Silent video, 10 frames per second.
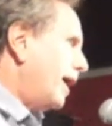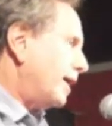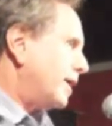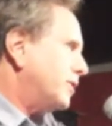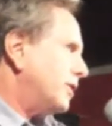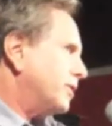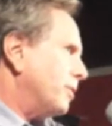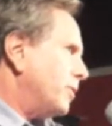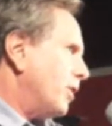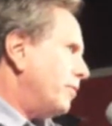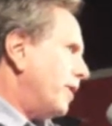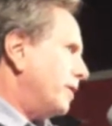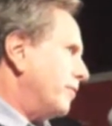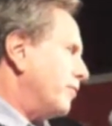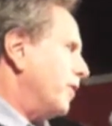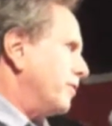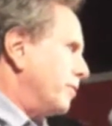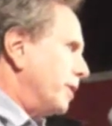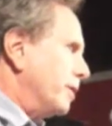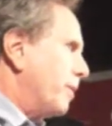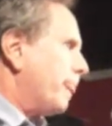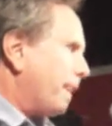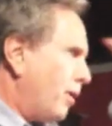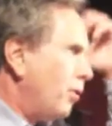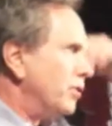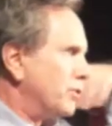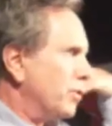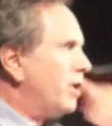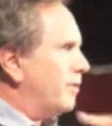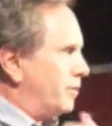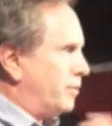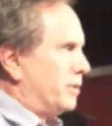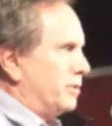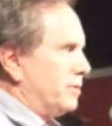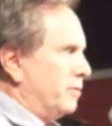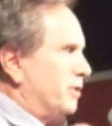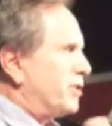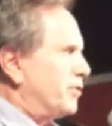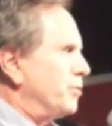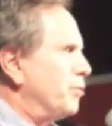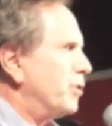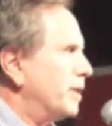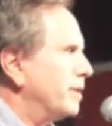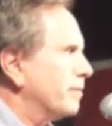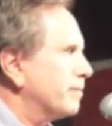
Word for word: and I see some young men in front of you, also covered with this debris.